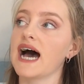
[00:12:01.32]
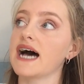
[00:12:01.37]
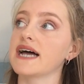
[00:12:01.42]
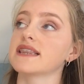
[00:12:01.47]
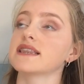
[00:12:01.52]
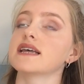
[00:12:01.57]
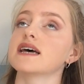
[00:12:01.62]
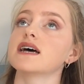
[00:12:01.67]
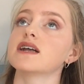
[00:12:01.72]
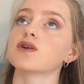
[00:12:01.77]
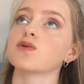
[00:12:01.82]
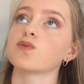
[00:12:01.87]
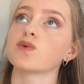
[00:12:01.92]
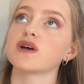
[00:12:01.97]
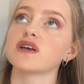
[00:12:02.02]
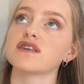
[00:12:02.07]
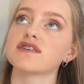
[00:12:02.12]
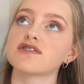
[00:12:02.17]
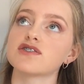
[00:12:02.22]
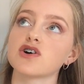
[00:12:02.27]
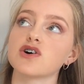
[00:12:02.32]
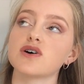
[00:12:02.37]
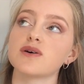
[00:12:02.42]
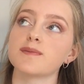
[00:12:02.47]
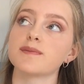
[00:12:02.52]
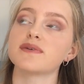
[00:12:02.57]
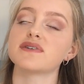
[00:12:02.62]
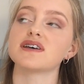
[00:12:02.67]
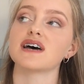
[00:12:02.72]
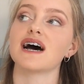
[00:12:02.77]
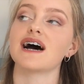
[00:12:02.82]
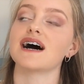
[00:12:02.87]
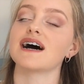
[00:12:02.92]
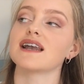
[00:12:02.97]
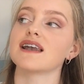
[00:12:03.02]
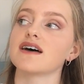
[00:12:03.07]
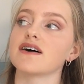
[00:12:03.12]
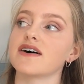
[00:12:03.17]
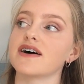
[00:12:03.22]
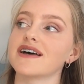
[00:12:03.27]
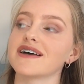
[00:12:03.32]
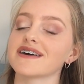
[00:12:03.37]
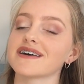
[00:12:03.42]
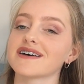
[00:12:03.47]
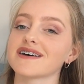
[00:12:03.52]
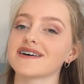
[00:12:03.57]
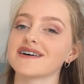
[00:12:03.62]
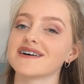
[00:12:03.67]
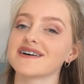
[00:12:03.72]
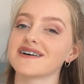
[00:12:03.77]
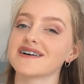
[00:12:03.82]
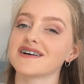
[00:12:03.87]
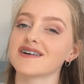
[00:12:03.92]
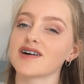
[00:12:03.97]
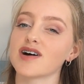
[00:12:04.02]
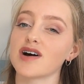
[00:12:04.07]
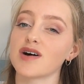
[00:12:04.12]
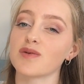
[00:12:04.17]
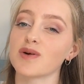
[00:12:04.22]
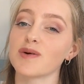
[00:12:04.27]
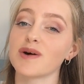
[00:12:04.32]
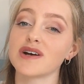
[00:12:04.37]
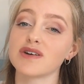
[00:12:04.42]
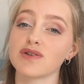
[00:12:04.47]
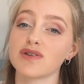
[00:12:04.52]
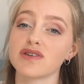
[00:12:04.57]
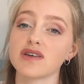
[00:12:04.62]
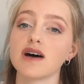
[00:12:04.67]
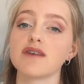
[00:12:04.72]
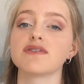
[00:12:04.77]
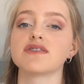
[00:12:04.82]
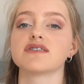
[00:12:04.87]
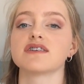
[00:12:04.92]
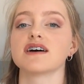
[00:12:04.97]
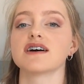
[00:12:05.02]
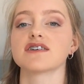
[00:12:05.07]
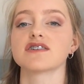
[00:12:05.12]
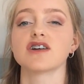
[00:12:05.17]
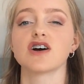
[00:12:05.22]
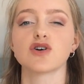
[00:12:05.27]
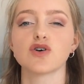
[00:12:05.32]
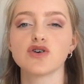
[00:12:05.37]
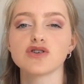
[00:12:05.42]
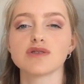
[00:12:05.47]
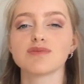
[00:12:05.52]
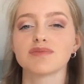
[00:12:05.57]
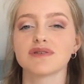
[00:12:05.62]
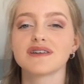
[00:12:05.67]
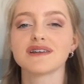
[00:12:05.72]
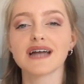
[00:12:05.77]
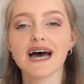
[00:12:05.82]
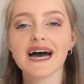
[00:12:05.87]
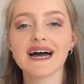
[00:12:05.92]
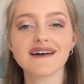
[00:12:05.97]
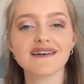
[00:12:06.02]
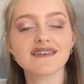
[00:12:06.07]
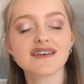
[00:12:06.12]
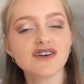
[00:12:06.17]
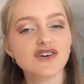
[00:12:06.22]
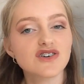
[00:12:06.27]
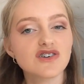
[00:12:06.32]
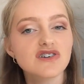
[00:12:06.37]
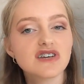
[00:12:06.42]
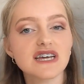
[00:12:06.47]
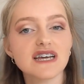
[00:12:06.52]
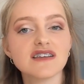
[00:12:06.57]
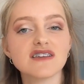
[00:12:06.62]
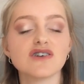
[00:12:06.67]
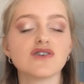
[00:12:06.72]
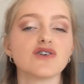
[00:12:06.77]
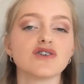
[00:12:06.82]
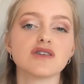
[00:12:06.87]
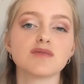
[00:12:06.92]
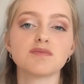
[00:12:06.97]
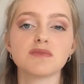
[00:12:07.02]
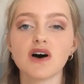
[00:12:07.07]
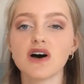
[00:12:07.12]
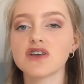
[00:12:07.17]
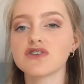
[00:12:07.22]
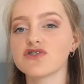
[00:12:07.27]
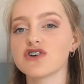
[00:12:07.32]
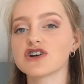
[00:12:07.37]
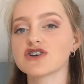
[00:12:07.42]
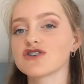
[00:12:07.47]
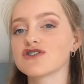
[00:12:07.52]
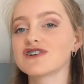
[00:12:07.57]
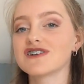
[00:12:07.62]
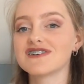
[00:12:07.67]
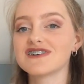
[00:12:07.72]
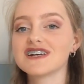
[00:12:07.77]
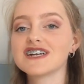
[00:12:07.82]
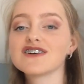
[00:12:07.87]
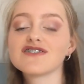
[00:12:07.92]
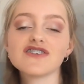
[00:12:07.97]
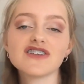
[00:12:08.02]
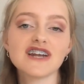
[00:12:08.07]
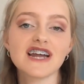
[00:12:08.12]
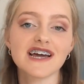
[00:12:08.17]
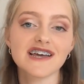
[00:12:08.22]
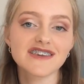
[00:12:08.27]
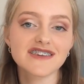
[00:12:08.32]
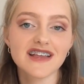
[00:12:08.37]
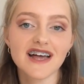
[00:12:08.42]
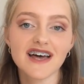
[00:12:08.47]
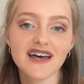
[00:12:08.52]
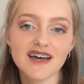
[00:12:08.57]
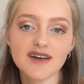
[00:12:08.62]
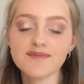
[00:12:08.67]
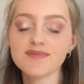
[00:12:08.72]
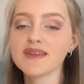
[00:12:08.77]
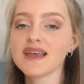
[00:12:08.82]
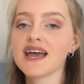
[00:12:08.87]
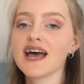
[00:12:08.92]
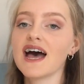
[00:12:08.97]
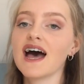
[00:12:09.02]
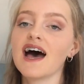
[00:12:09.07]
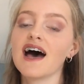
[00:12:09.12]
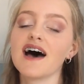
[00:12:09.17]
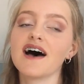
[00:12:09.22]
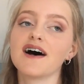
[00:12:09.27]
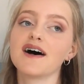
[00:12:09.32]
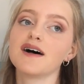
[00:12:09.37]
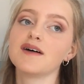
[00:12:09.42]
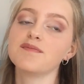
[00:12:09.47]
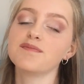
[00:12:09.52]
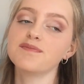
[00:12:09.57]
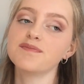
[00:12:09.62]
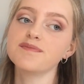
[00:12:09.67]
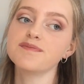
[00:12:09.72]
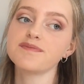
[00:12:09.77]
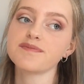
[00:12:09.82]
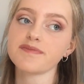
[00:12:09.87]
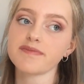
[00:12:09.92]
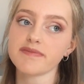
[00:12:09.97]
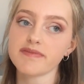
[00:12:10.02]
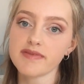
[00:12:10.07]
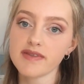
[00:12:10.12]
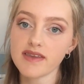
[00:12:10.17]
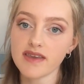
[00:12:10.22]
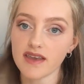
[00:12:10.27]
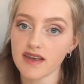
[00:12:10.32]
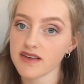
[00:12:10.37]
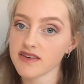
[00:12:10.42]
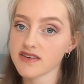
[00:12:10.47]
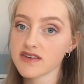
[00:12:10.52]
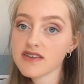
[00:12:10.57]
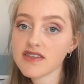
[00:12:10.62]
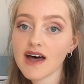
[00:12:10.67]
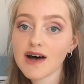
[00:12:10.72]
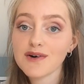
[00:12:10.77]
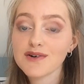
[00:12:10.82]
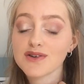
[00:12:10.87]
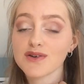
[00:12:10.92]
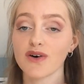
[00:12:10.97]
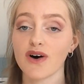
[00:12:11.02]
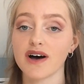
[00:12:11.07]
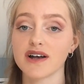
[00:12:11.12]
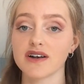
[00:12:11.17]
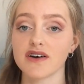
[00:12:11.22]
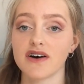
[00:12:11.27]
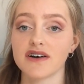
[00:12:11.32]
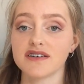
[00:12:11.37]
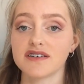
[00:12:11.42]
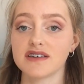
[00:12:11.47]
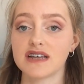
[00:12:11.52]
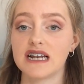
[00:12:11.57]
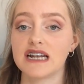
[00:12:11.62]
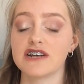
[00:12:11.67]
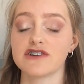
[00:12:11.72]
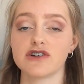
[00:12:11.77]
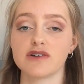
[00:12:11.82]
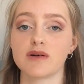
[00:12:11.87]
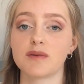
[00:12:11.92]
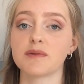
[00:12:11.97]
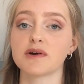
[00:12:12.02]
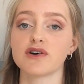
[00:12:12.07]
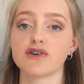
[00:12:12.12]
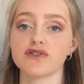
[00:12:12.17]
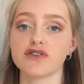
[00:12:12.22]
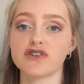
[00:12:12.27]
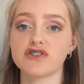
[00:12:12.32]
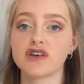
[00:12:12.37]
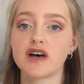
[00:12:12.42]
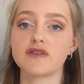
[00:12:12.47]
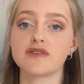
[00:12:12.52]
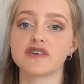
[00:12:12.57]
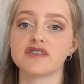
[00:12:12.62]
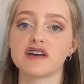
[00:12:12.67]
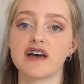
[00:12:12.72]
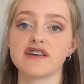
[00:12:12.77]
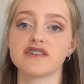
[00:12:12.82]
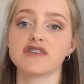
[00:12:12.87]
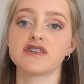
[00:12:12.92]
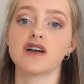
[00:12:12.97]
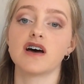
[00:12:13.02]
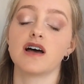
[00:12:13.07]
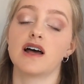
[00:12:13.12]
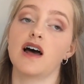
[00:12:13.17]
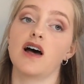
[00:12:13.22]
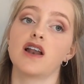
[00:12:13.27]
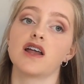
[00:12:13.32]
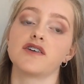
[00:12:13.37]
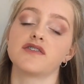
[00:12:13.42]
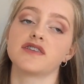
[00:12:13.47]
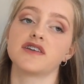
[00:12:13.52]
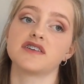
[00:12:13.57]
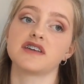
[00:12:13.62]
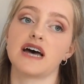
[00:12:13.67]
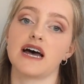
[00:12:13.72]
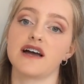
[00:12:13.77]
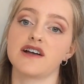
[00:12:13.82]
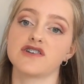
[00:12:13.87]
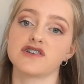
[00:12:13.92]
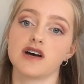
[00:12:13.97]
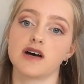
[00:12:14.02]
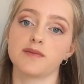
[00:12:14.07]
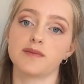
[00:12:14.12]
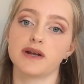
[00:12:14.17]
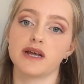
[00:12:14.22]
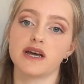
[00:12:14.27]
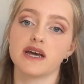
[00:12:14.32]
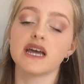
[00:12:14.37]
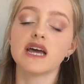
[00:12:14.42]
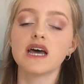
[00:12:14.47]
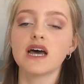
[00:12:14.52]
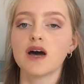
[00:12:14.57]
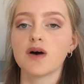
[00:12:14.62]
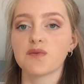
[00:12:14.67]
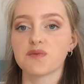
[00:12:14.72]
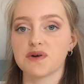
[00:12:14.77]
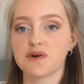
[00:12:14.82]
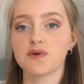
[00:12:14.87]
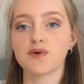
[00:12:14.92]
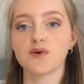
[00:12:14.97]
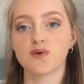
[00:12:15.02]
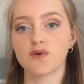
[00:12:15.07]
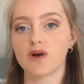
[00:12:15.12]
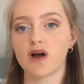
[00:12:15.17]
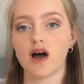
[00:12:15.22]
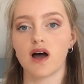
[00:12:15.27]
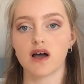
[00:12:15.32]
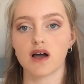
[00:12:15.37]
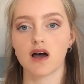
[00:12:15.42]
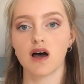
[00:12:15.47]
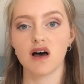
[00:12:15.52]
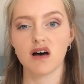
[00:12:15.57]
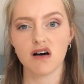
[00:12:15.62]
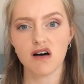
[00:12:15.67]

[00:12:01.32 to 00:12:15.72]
And then we stopped at like, we went to the service station. I got some snacks and goodies. I got some nice fresh Orangina for the next day. So that was quite a nice, literally when we got to the service station earlier in the day at Germany, we were all like,